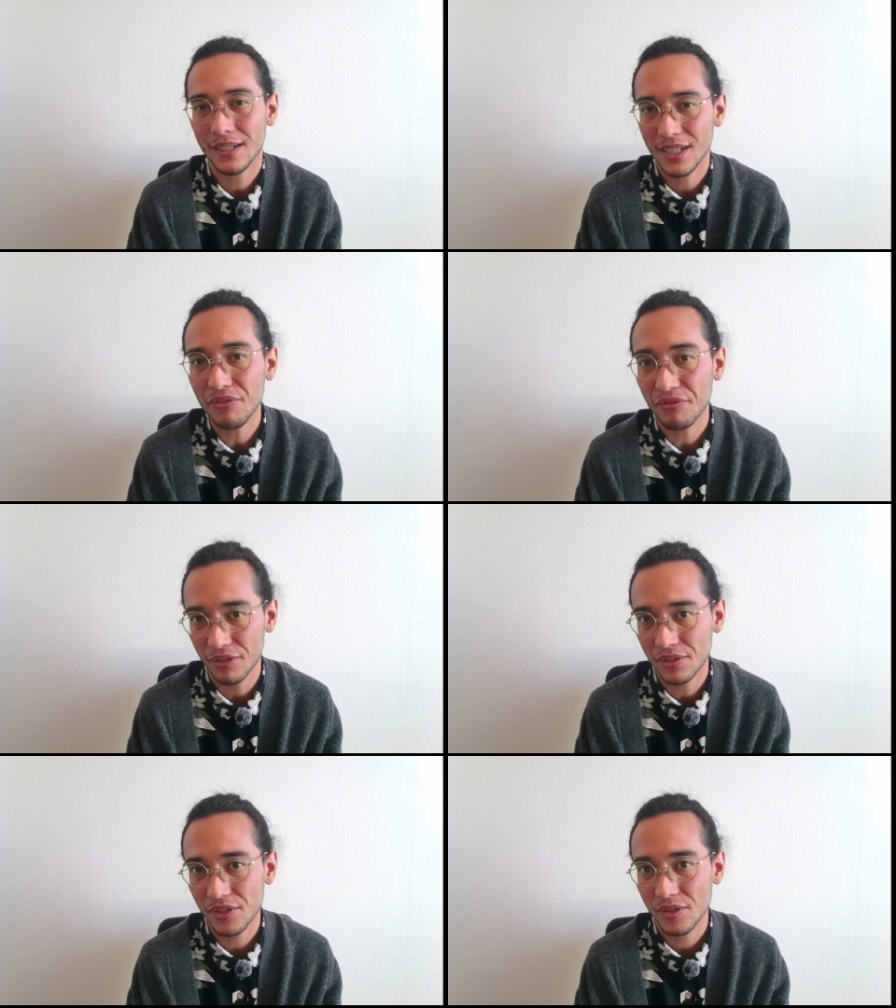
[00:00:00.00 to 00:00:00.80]

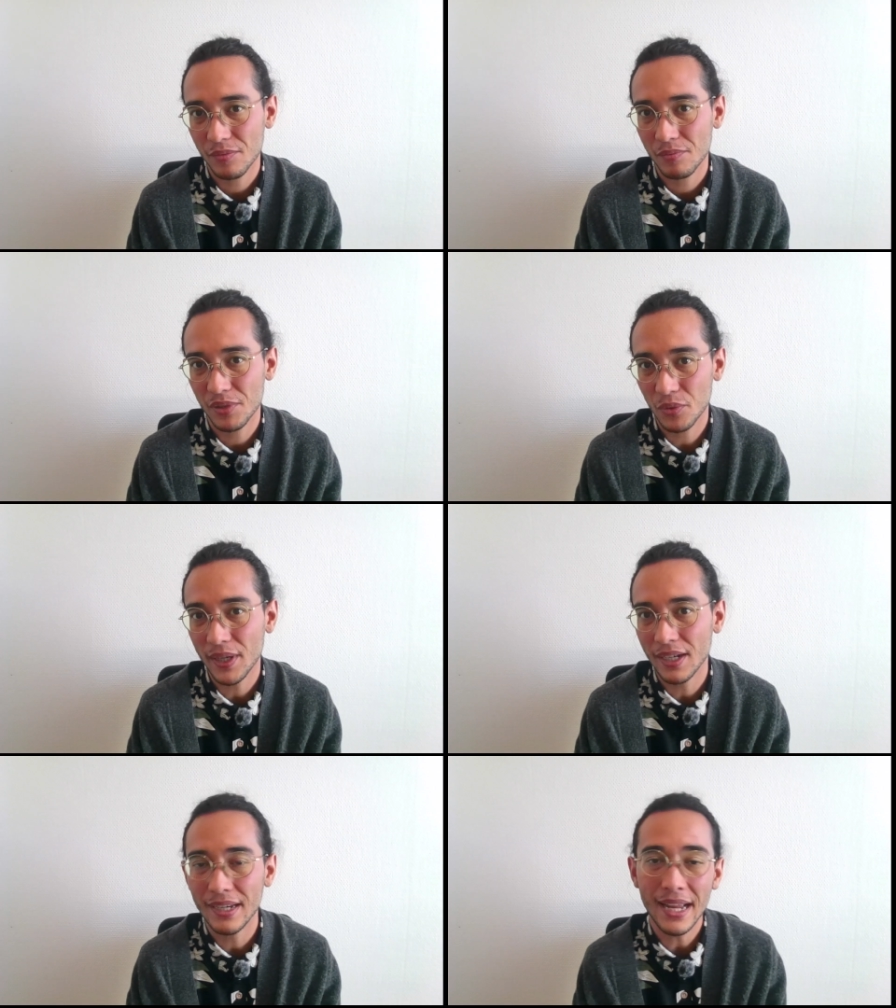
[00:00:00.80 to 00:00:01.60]
difference
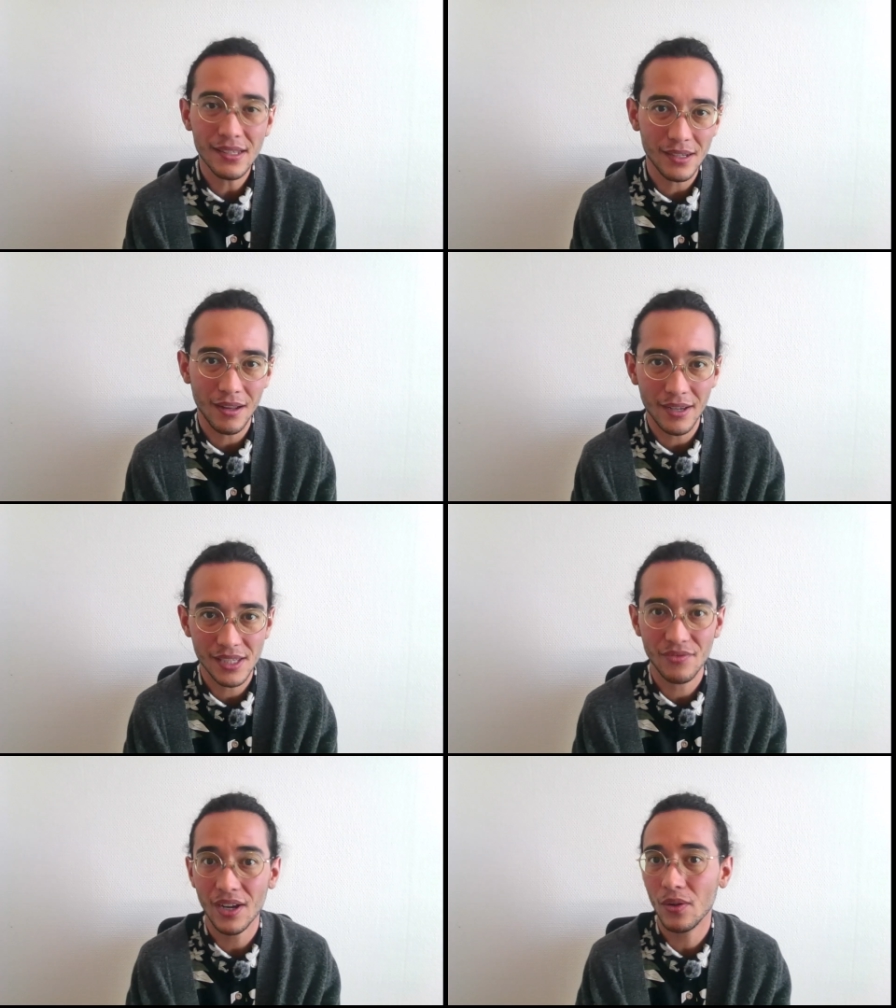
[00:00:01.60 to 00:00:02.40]
between a
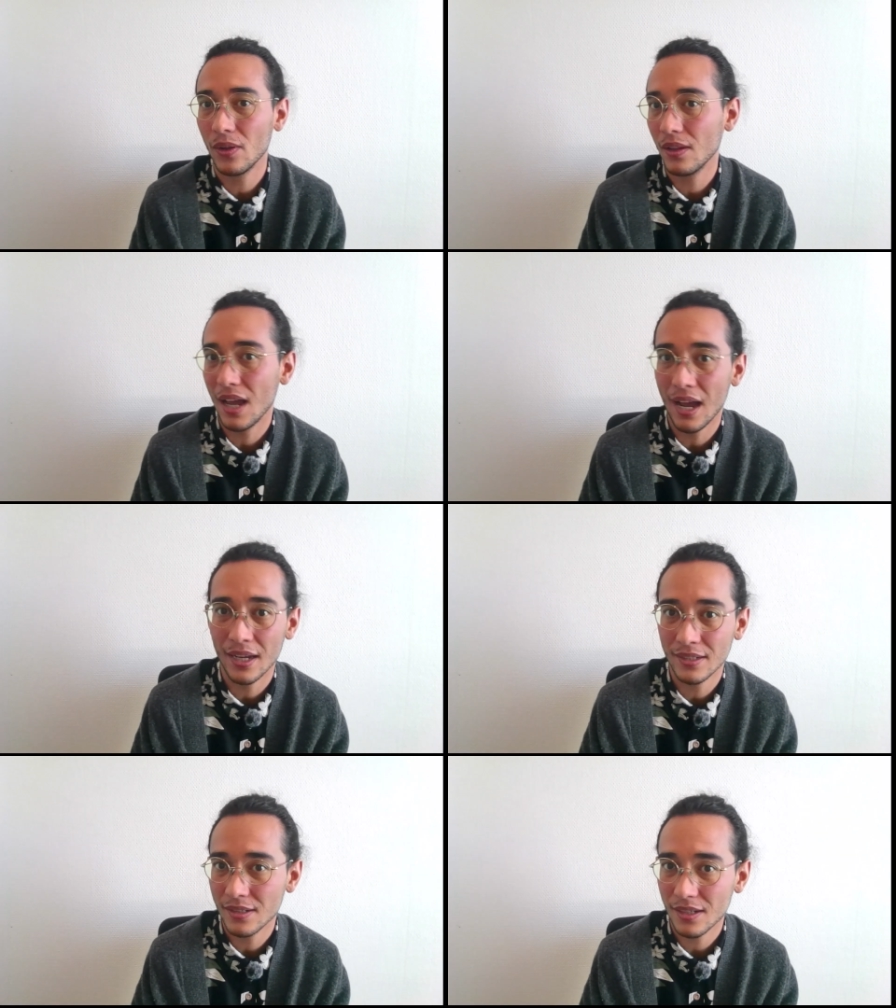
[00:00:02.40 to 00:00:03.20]
nasalized vowel
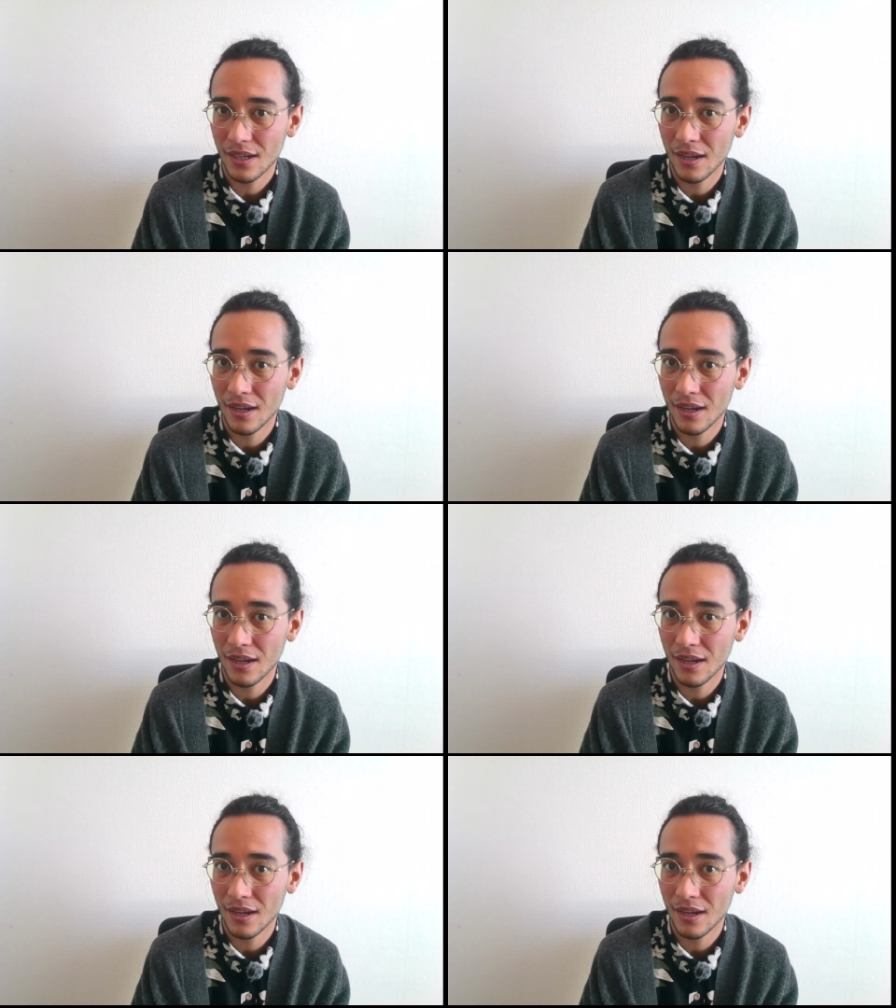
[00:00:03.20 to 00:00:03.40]
and